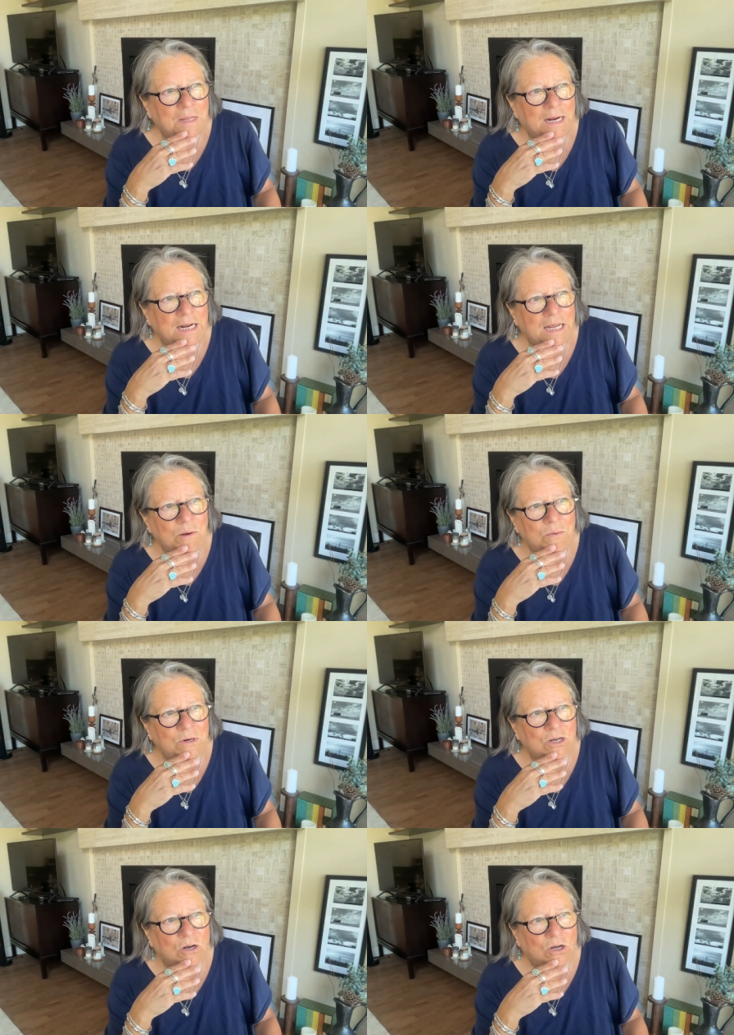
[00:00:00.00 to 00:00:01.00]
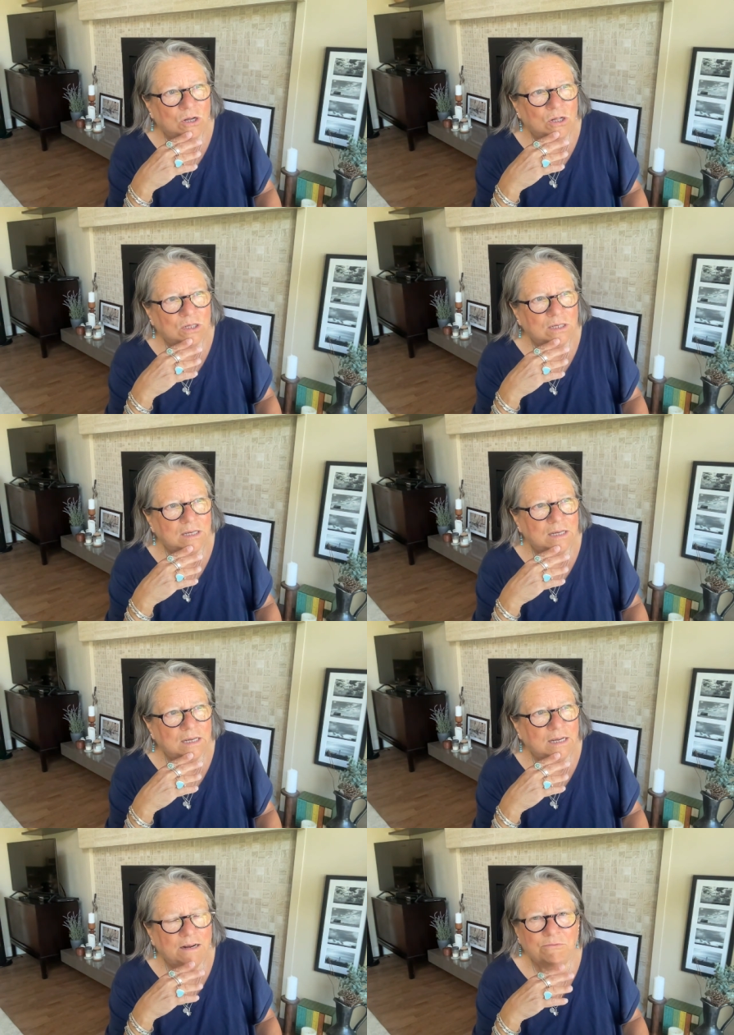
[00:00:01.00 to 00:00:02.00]
and he would call
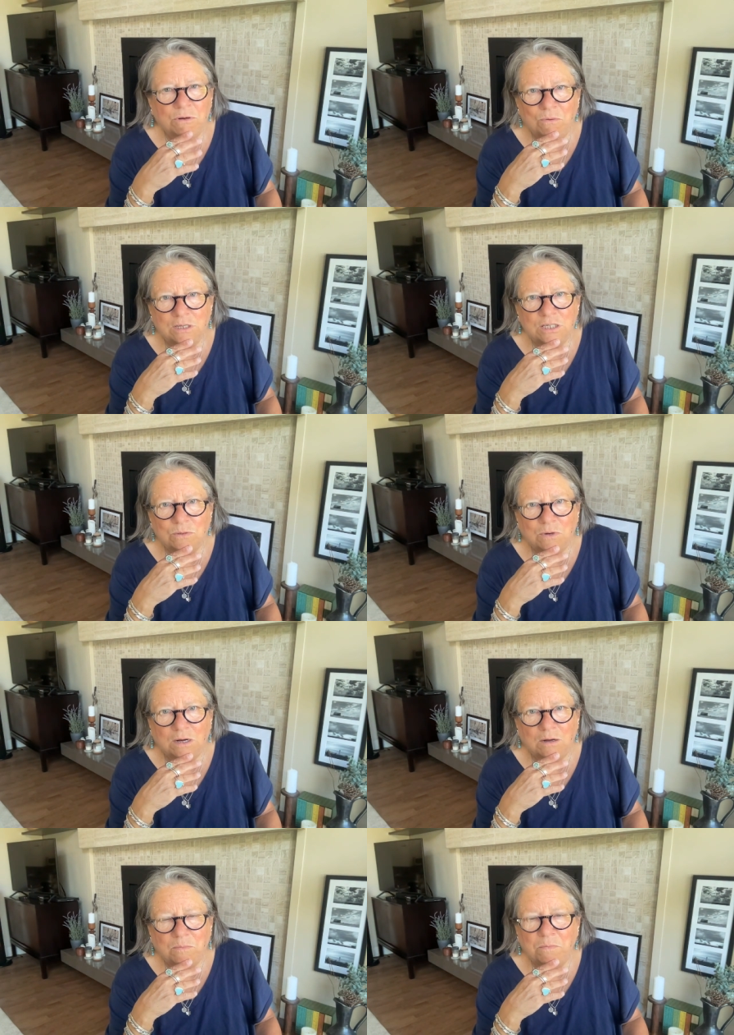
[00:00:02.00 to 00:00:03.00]
every once in a while.